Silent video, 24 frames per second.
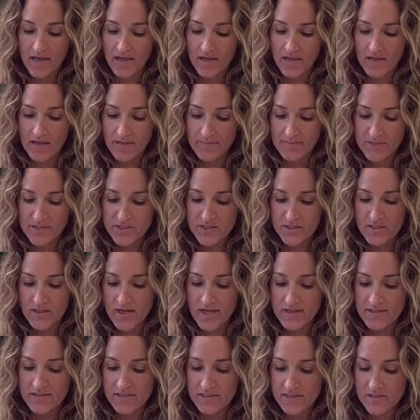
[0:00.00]
and I'm sure
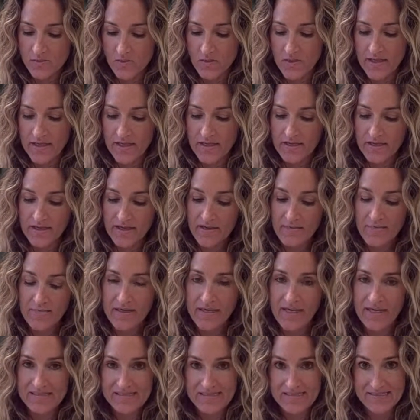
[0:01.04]
it has soy in it
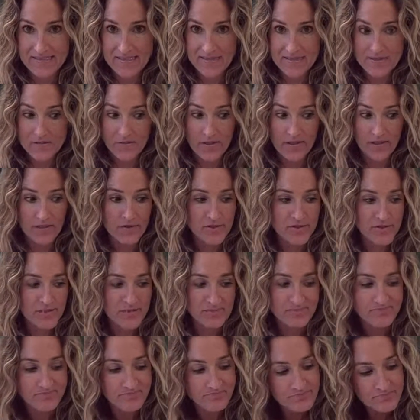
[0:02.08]
because it says soy
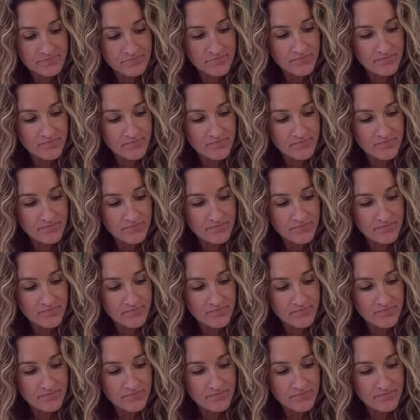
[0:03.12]
lotion.